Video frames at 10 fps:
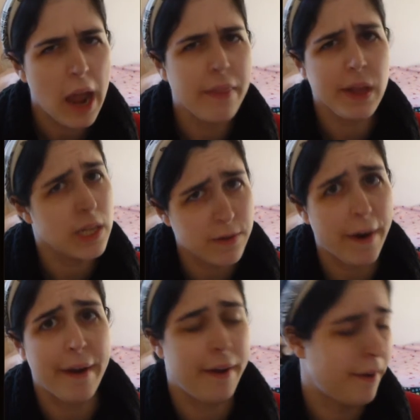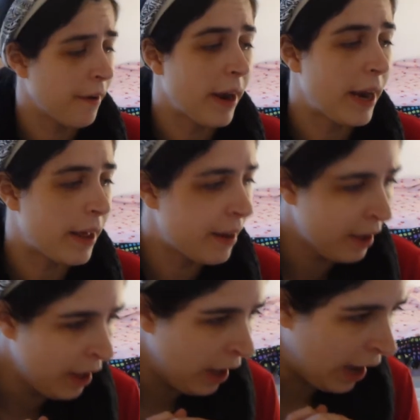I think it's very underrated.
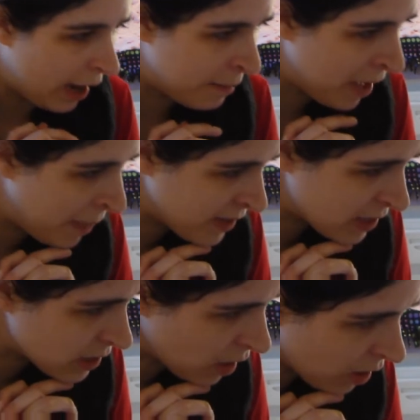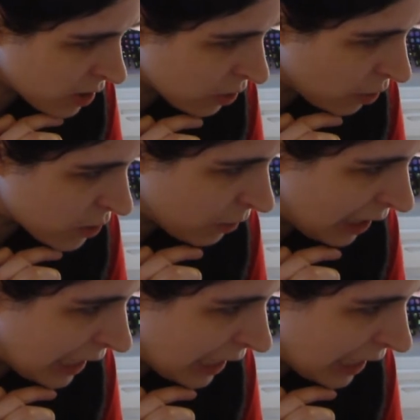And this card is also a